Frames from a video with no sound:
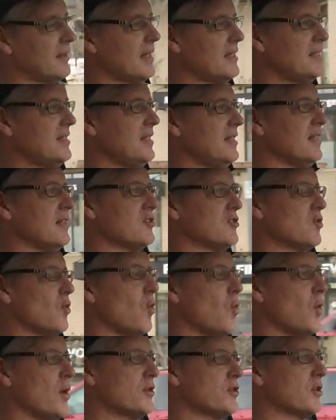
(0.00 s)
19-inch
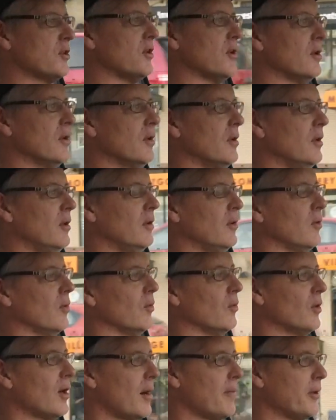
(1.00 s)
winter
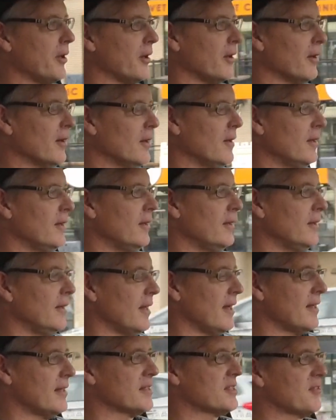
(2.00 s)
rubber,
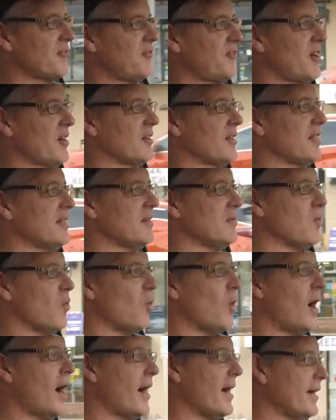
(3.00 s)
and it's a fairly
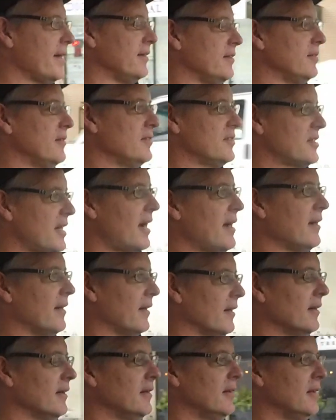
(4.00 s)
wide
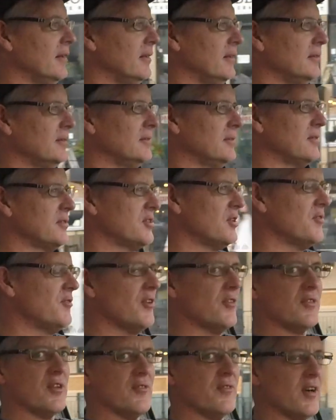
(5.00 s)
tire,
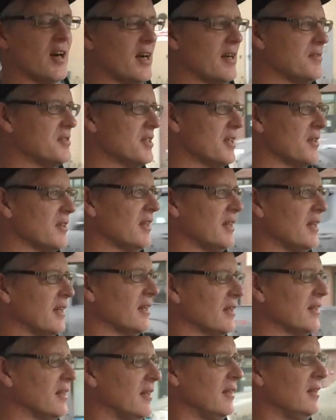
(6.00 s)
255s, I
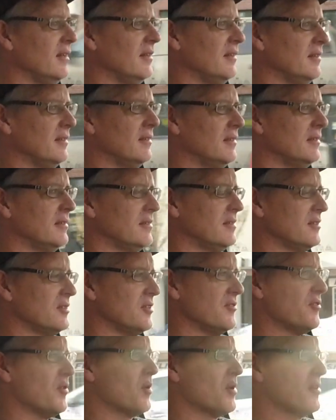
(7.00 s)
think,
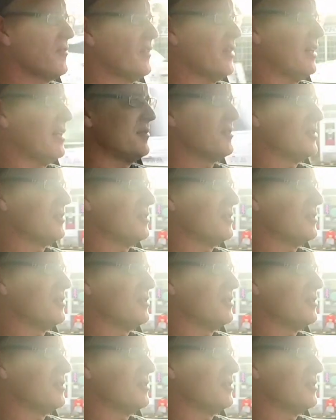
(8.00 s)
245s